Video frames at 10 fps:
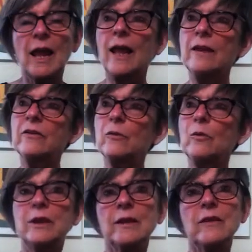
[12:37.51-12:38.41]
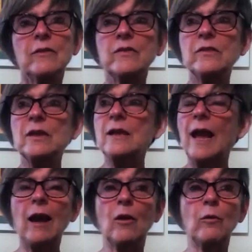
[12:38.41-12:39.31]
And we can even see
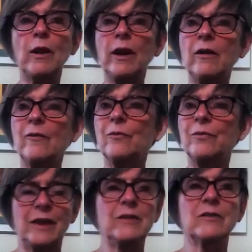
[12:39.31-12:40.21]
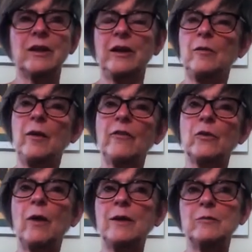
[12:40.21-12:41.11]
now where they don't care about the
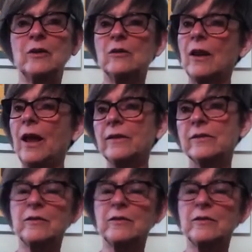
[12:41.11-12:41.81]
white middle class.